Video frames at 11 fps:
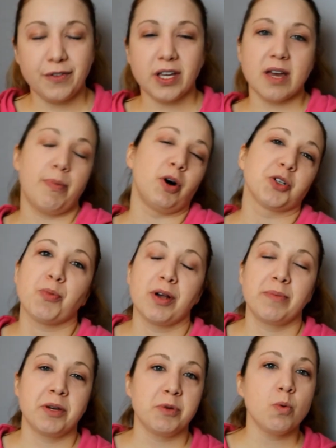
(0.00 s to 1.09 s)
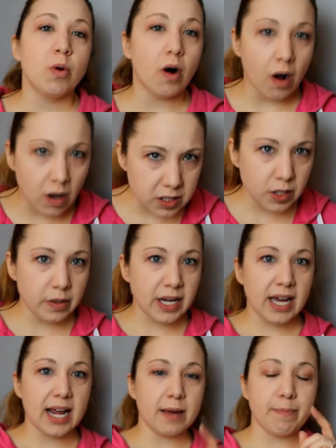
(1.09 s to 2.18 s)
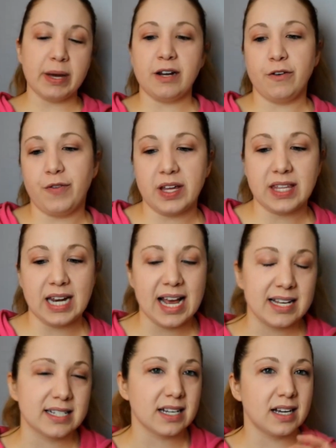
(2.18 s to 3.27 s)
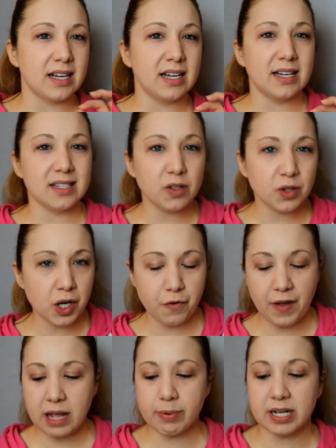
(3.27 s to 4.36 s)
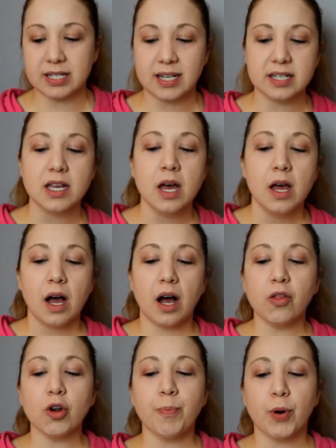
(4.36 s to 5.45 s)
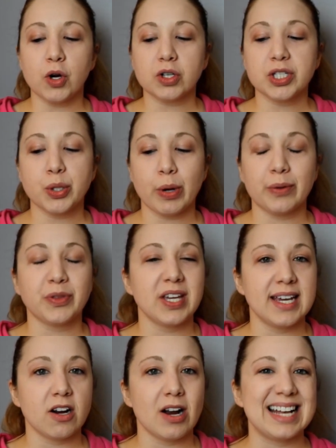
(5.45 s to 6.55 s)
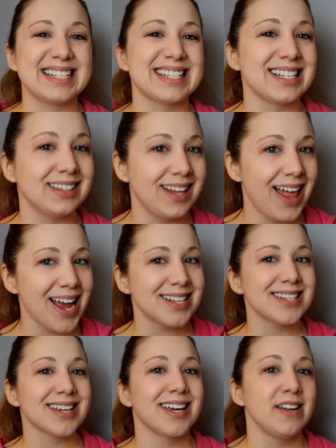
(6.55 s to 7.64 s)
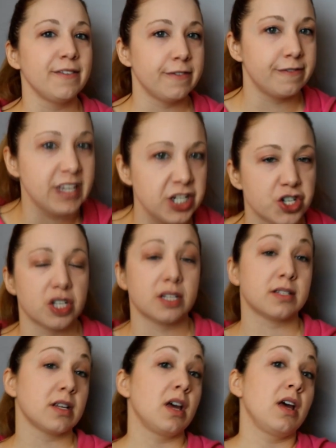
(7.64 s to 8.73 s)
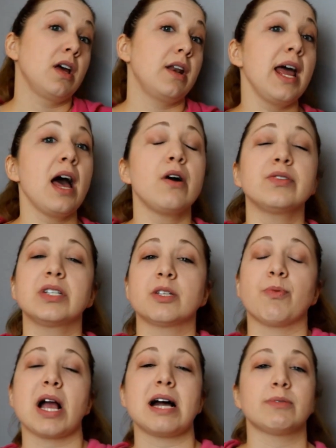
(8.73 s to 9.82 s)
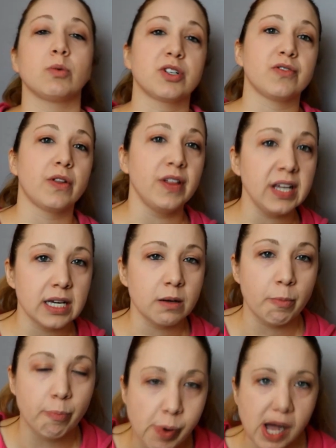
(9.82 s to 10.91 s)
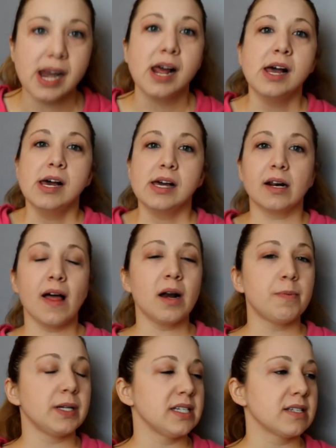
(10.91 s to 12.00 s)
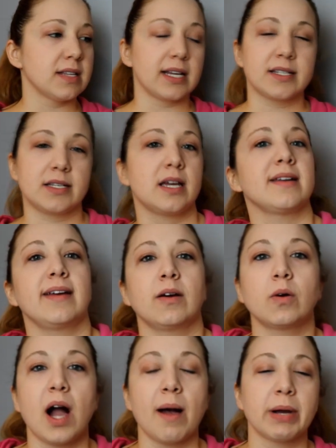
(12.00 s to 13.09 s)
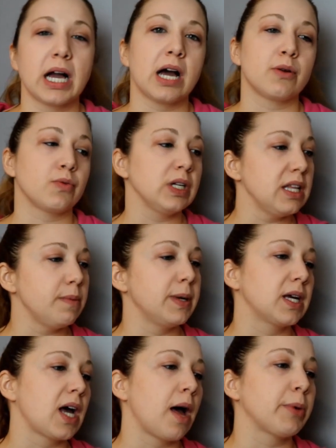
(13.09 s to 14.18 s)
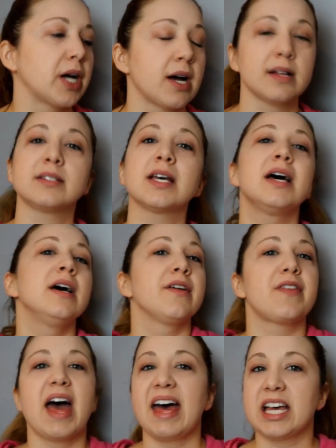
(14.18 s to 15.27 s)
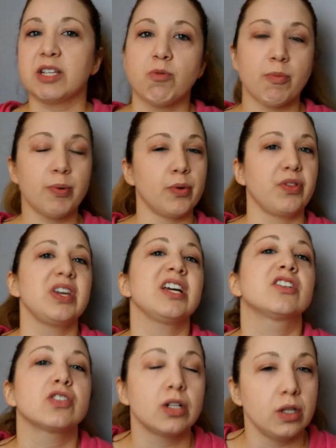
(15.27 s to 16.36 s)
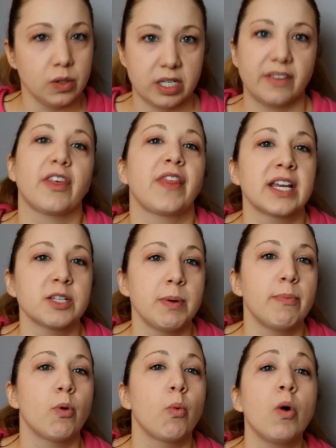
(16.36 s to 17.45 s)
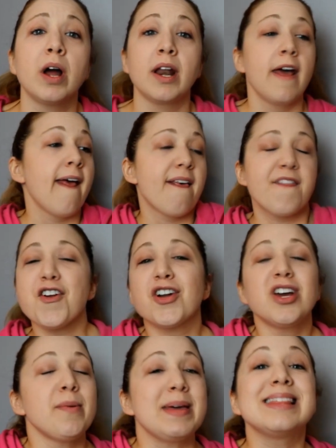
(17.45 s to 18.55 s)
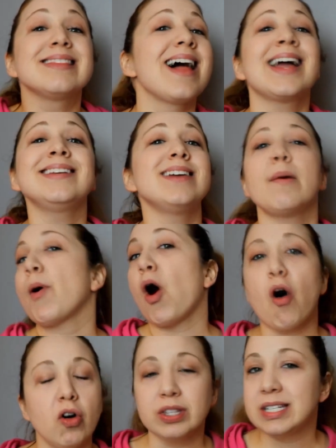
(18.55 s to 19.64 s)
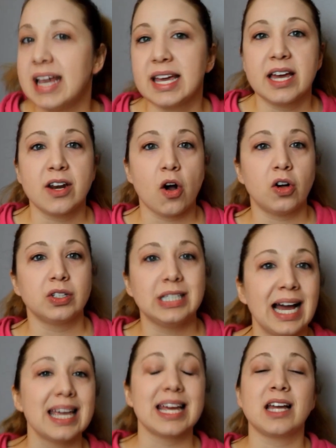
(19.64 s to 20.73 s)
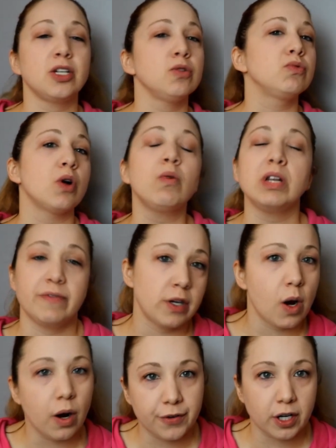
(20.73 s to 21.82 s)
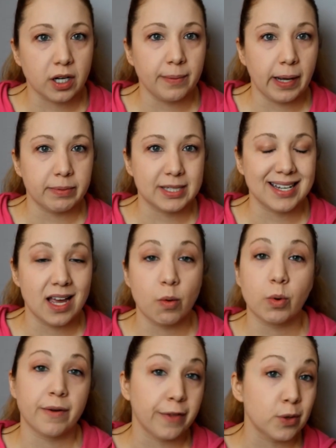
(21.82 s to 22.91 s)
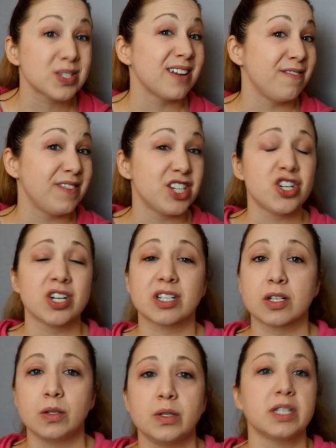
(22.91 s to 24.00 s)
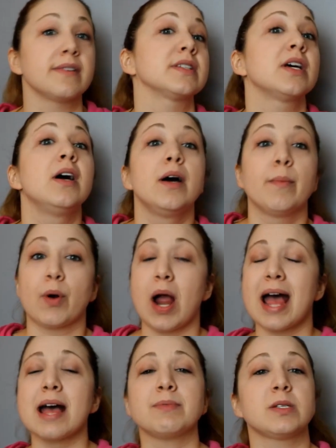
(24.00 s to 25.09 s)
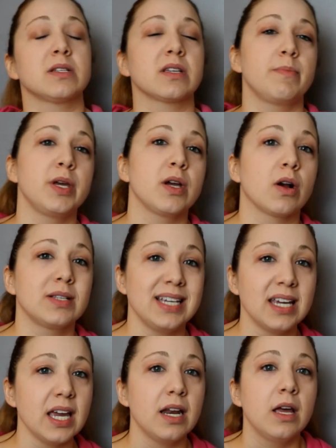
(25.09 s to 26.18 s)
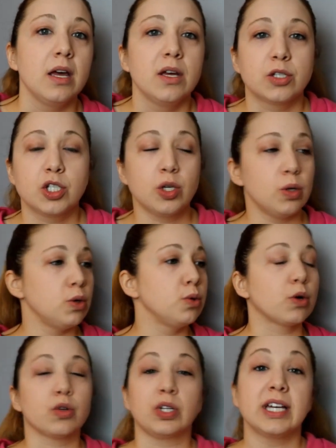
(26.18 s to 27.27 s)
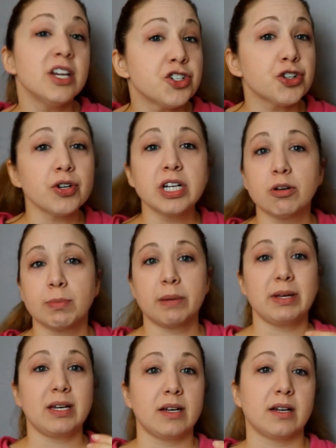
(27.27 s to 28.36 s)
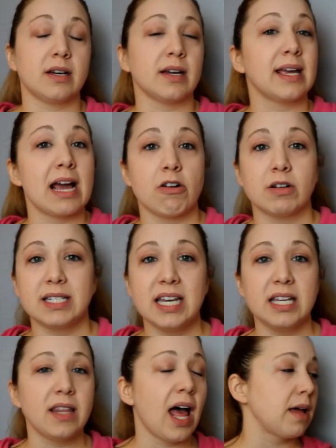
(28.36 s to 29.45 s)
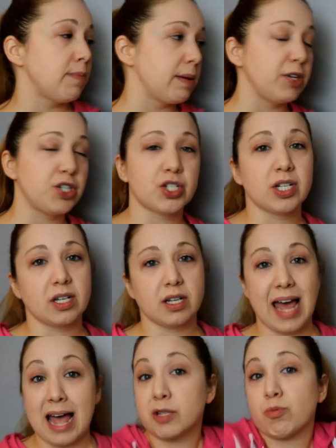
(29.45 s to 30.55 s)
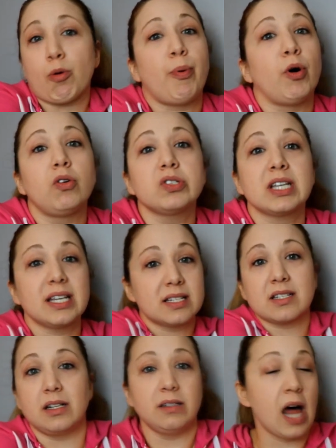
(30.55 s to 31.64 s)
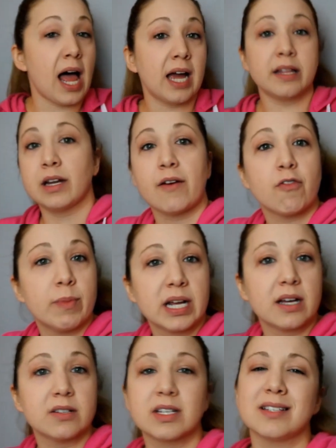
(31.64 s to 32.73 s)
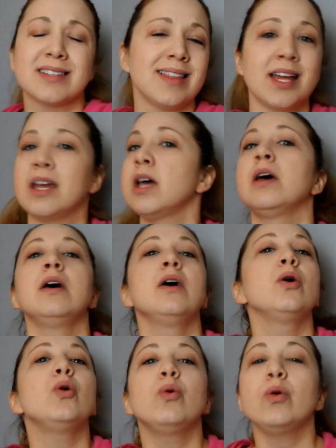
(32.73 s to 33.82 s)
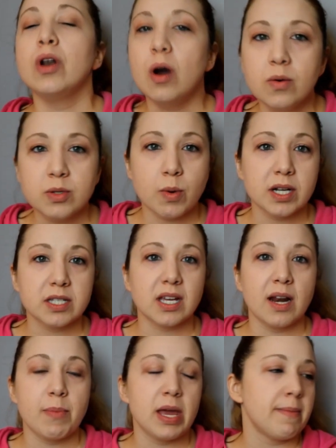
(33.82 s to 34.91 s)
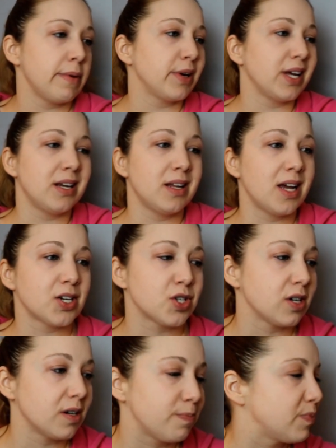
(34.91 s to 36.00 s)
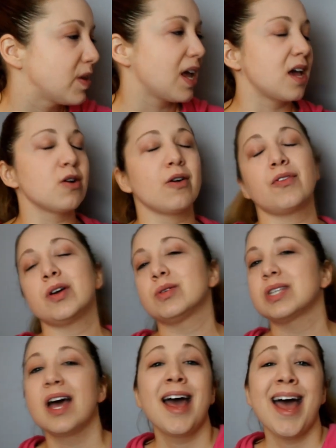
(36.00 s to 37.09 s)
If you get Pulse Premium, you will also get a benefit that has, it's a little vague, but it says other perks throughout the year at select conventions. Now, this is perhaps wishful thinking, but in a lot of places like San Diego Comic-Con, really big Comic-Cons, the Hasbro booth, the exclusive, the things people want, they're going to be lined up all day and all night, and you don't even know if you're going to be able to get one of those convention exclusives. Perhaps this could be your ticket to early entry, or maybe a guaranteed line, maybe just a Hasbro Pulse gets a line and then everybody else gets a line. Who knows what it's going to be? Maybe we'll get extra interviews.